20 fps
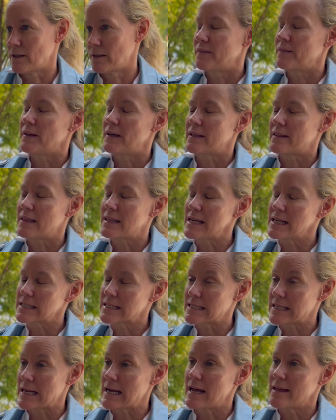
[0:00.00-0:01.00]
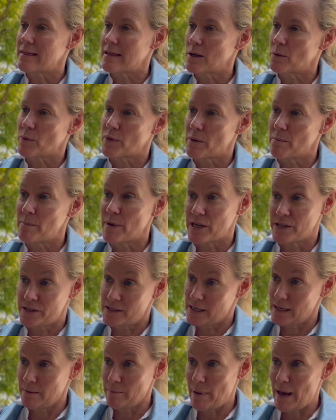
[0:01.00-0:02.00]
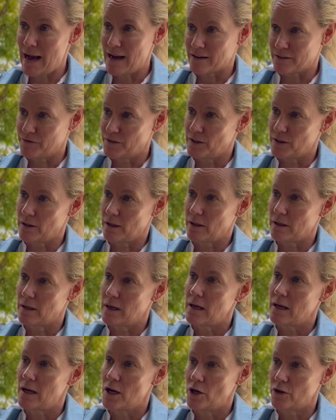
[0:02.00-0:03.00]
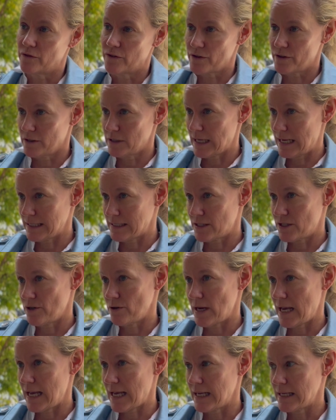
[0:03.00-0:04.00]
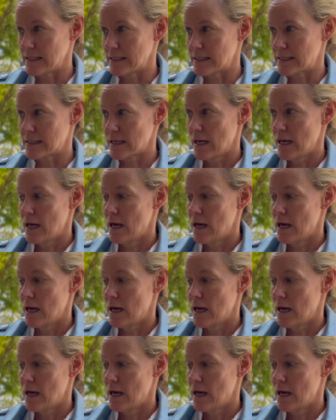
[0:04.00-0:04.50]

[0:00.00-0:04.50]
The things that I think were the most impactful over the last two days